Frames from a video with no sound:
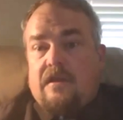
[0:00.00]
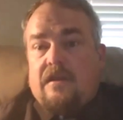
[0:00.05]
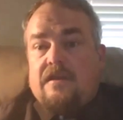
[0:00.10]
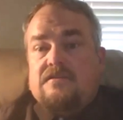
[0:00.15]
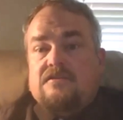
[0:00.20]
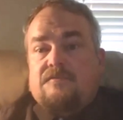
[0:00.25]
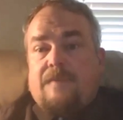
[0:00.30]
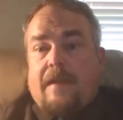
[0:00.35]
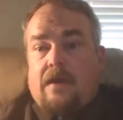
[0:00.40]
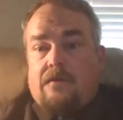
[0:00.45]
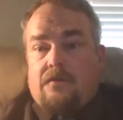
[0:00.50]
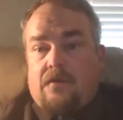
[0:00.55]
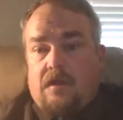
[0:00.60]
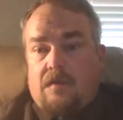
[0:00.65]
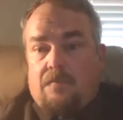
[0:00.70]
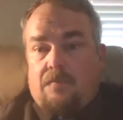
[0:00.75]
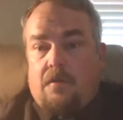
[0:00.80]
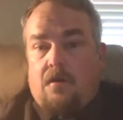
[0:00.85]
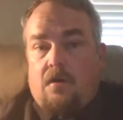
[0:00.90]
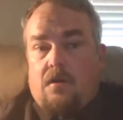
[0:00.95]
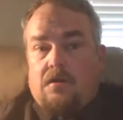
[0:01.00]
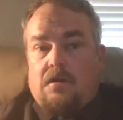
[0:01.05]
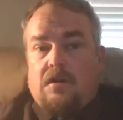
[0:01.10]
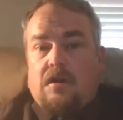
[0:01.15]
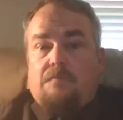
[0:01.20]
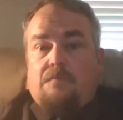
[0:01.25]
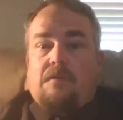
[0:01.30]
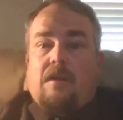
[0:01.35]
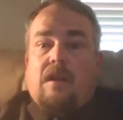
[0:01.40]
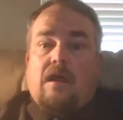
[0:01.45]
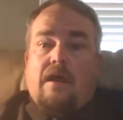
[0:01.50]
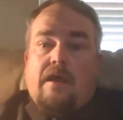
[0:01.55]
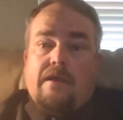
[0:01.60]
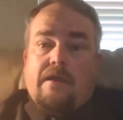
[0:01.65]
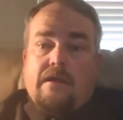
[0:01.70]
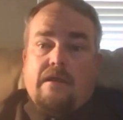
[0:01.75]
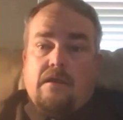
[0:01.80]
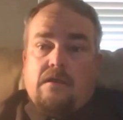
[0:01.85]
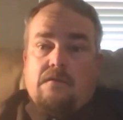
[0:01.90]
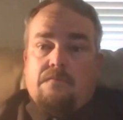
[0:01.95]
expounding upon it,
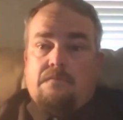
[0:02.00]
applying it,